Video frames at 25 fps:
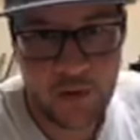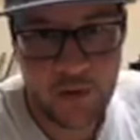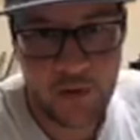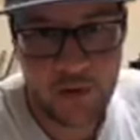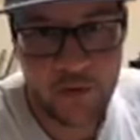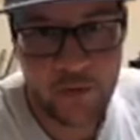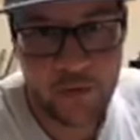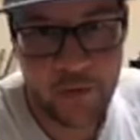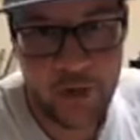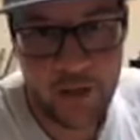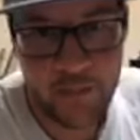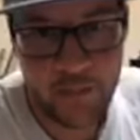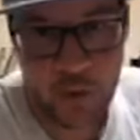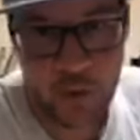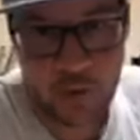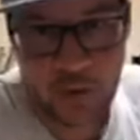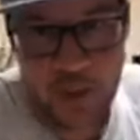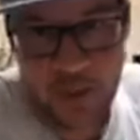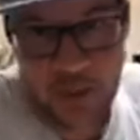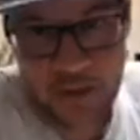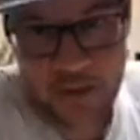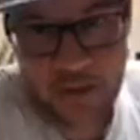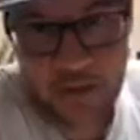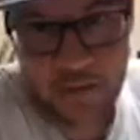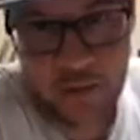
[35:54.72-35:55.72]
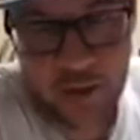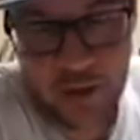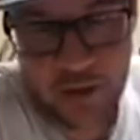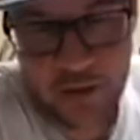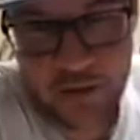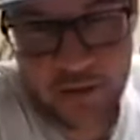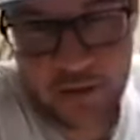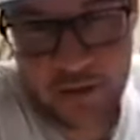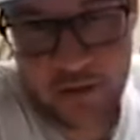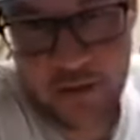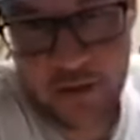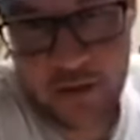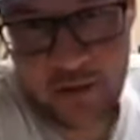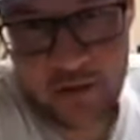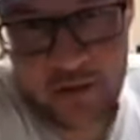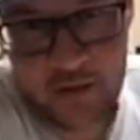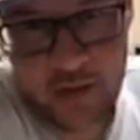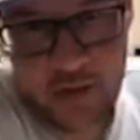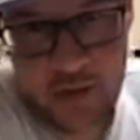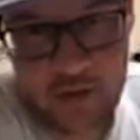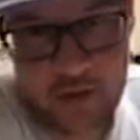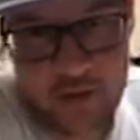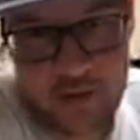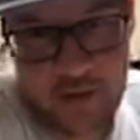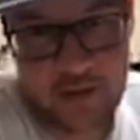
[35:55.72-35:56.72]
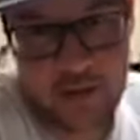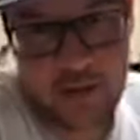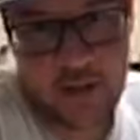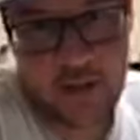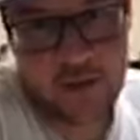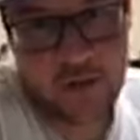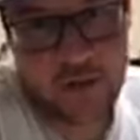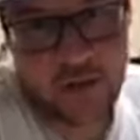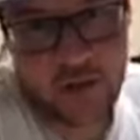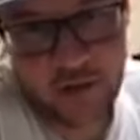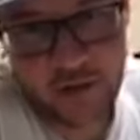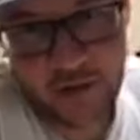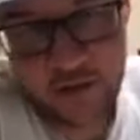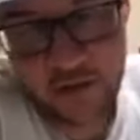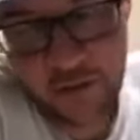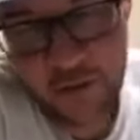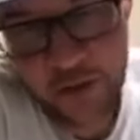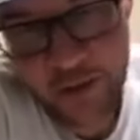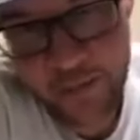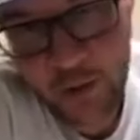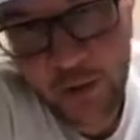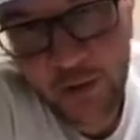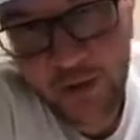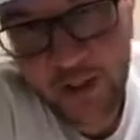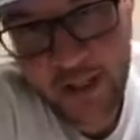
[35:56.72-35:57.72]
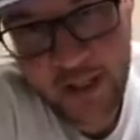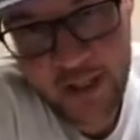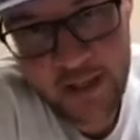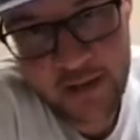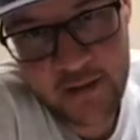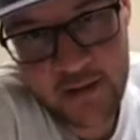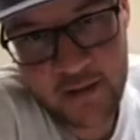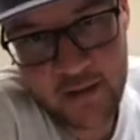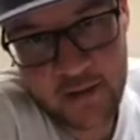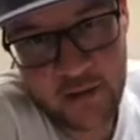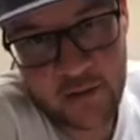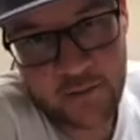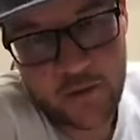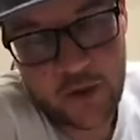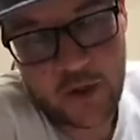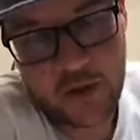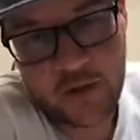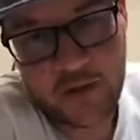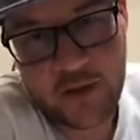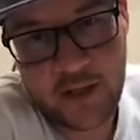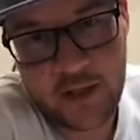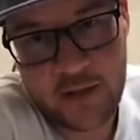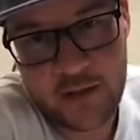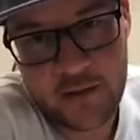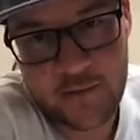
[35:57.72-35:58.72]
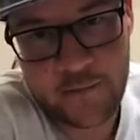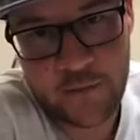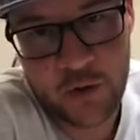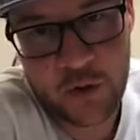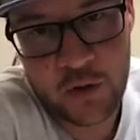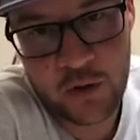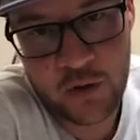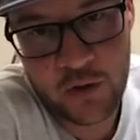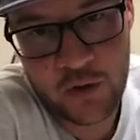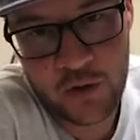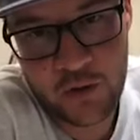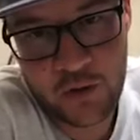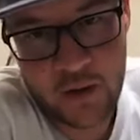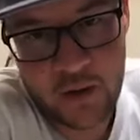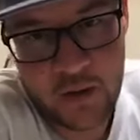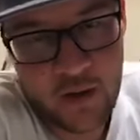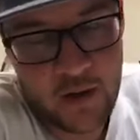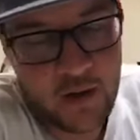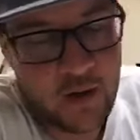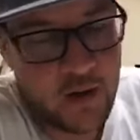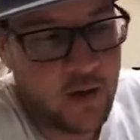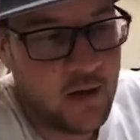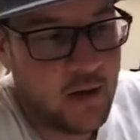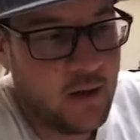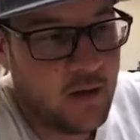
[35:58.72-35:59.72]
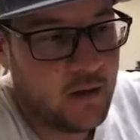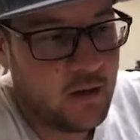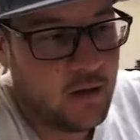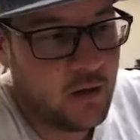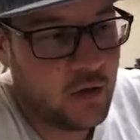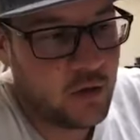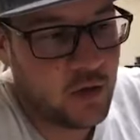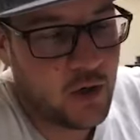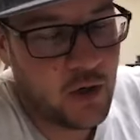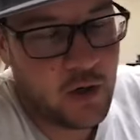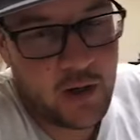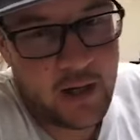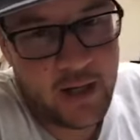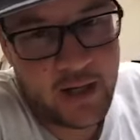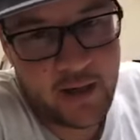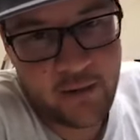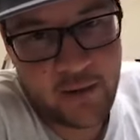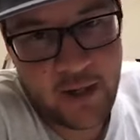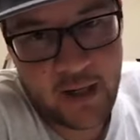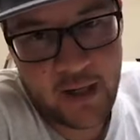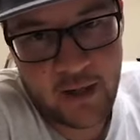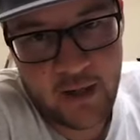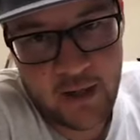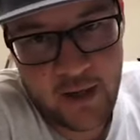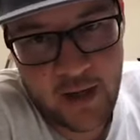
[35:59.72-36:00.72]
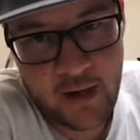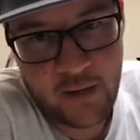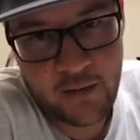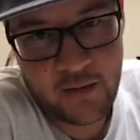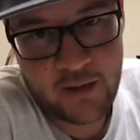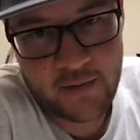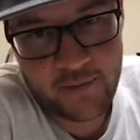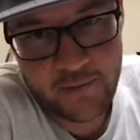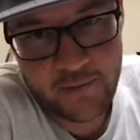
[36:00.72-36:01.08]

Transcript: 3 more days of hotels, etc. 3 more days of hotels for who? Euro A right now is